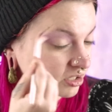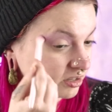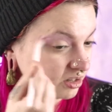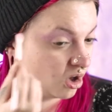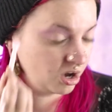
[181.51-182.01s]

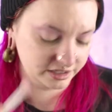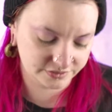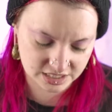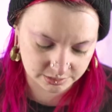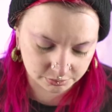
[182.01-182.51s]
lot
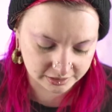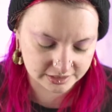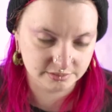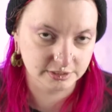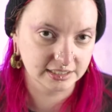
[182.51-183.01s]
of
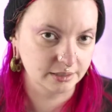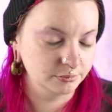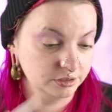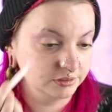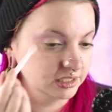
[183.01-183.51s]
symbolism in that
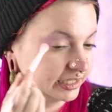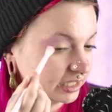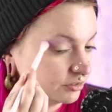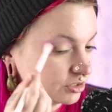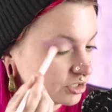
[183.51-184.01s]
movie. Like,
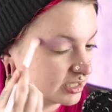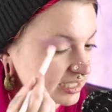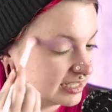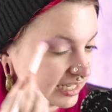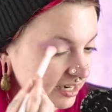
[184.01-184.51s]
if you just
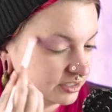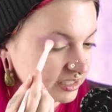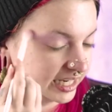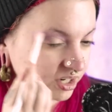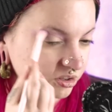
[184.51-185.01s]
sit down
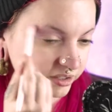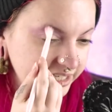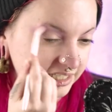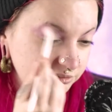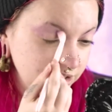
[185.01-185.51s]
and like look
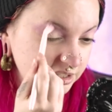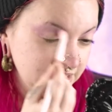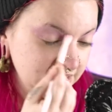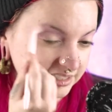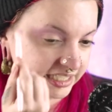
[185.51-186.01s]
at
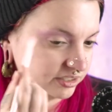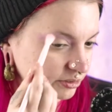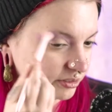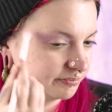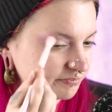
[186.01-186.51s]
everything, like
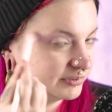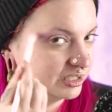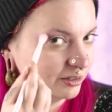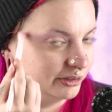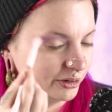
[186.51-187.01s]
you'll
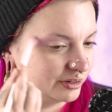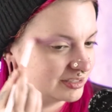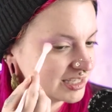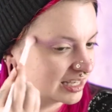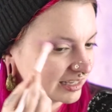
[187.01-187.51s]

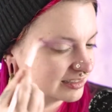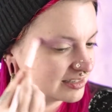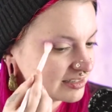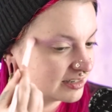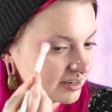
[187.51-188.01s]
notice
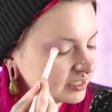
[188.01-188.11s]
things.